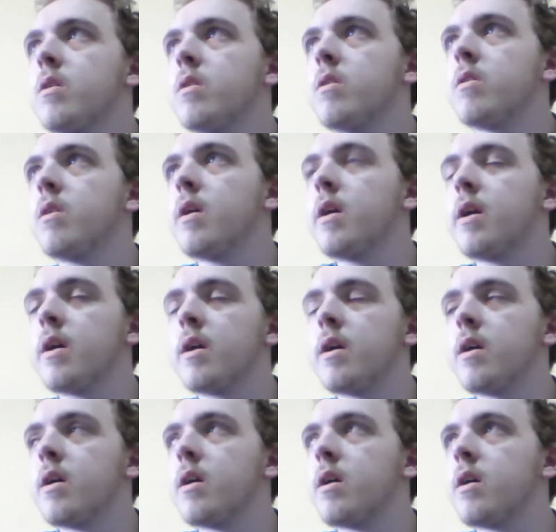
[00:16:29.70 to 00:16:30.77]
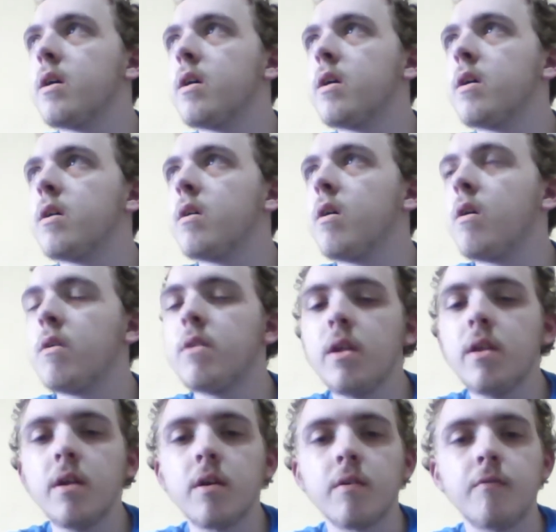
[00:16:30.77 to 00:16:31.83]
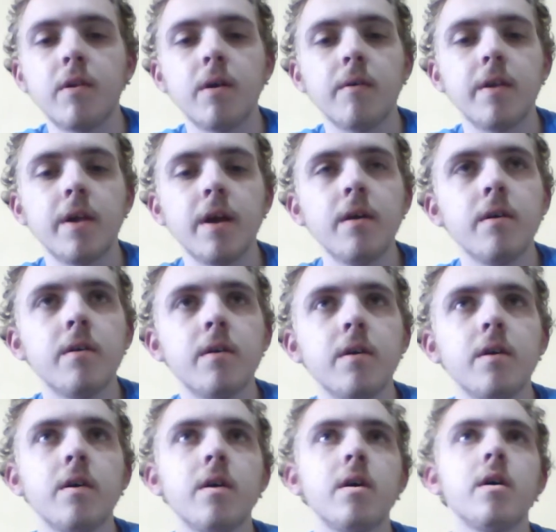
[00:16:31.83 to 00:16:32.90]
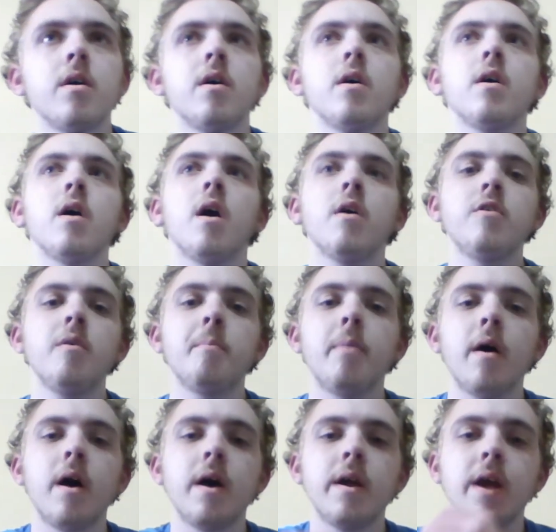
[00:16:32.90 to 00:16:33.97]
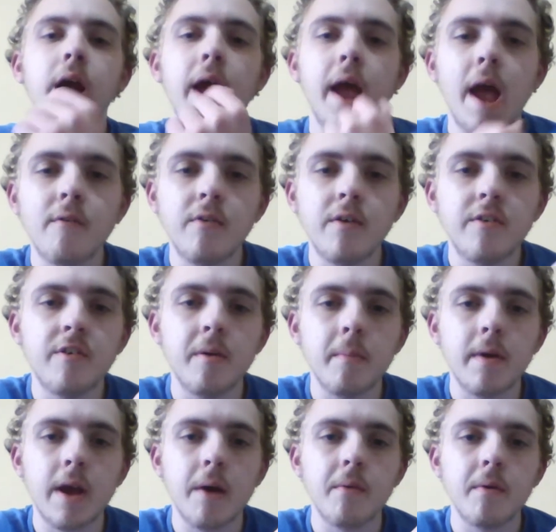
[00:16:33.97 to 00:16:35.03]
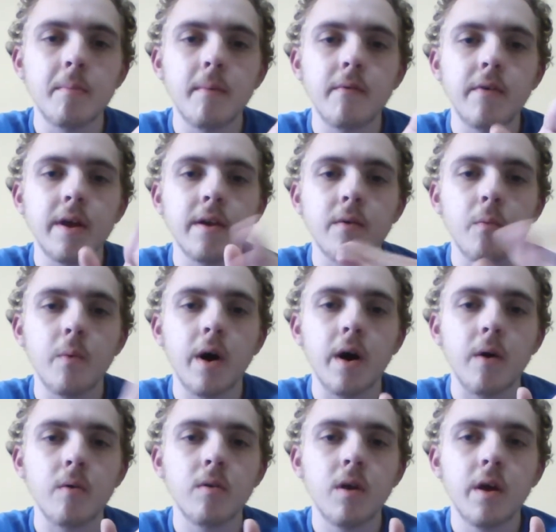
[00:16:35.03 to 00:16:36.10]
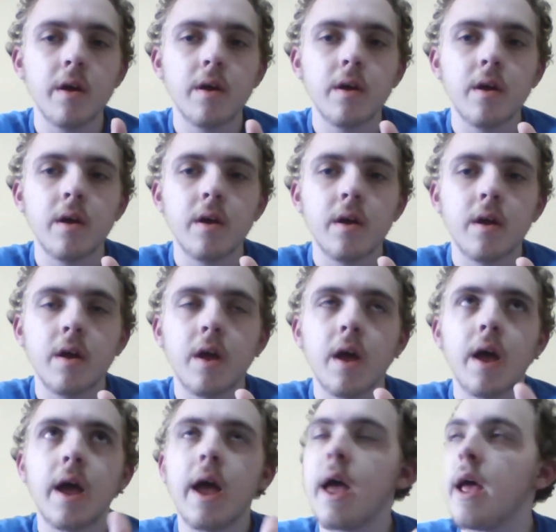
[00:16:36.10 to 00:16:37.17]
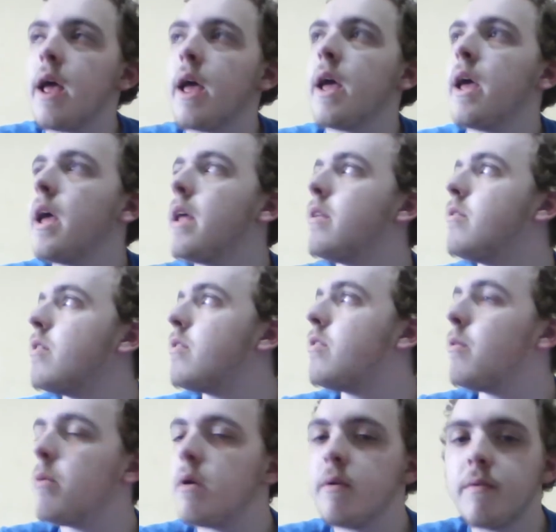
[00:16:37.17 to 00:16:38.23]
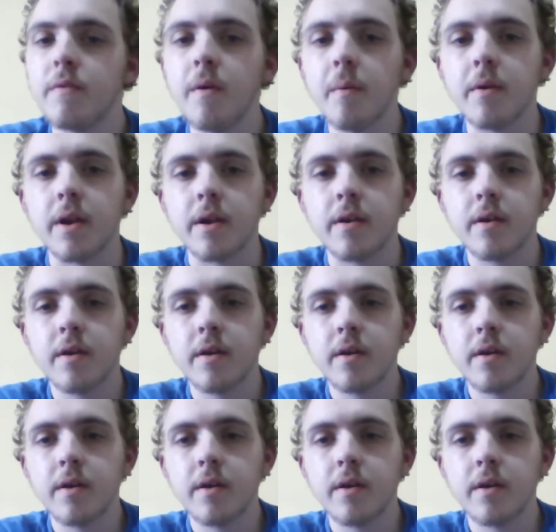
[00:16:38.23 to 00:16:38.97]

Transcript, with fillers: Like, oh, that's a good video idea. I should buy every Jim Carrey movie in the world and, and just do a review on it.